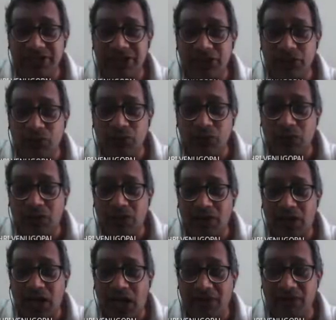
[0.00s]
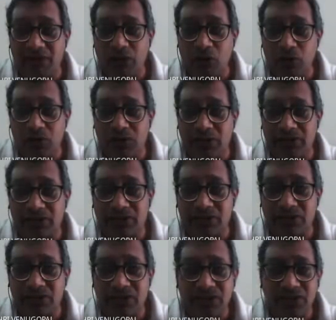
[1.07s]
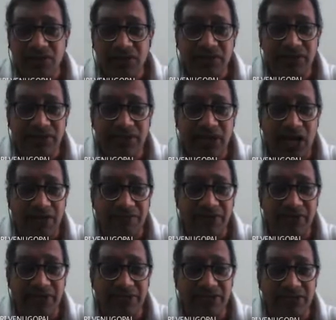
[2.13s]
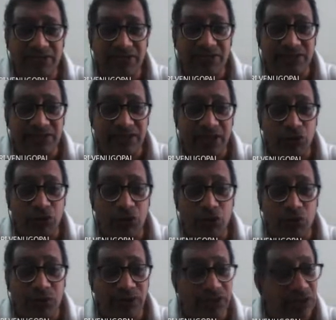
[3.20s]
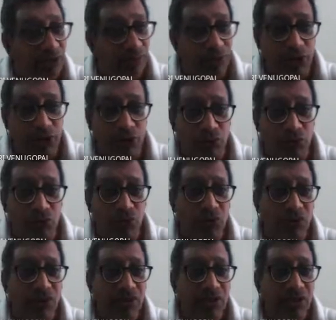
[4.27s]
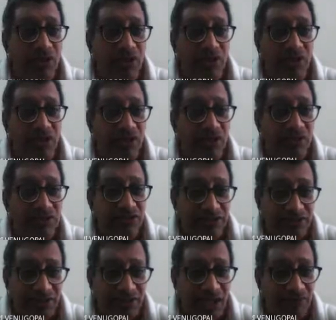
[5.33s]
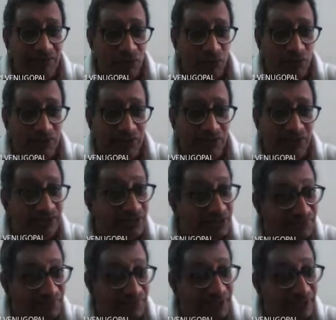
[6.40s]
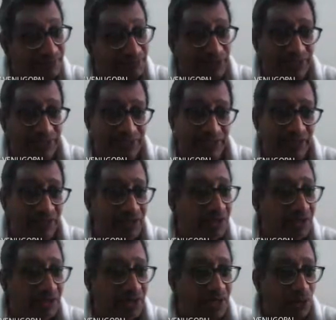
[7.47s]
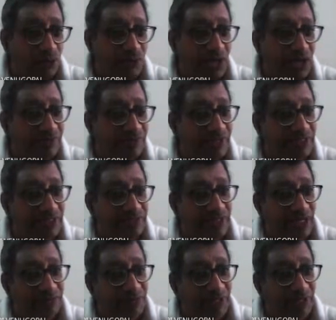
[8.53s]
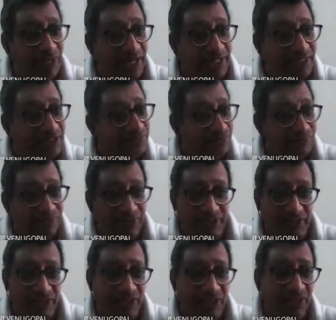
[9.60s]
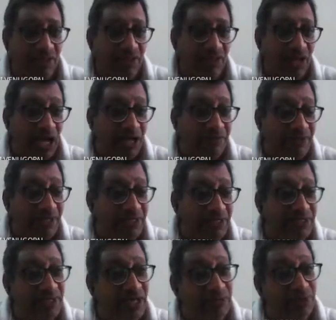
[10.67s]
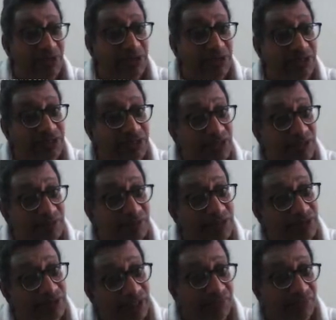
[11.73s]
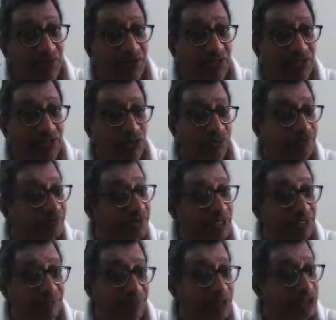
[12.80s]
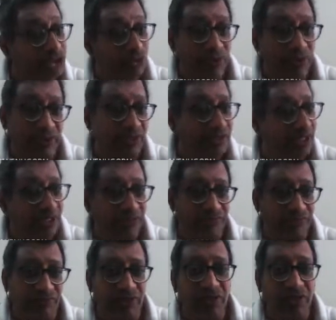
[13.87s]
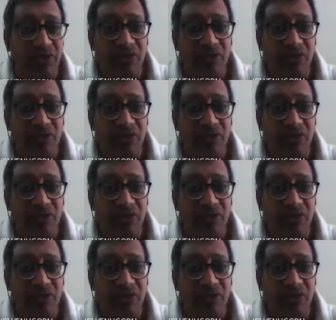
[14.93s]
You have a look at the average, this WQ and W. Just to have a look at it, this will keep changing. Now the average time in line is 15. Average time in the system is 35. So 15 plus 20, 35.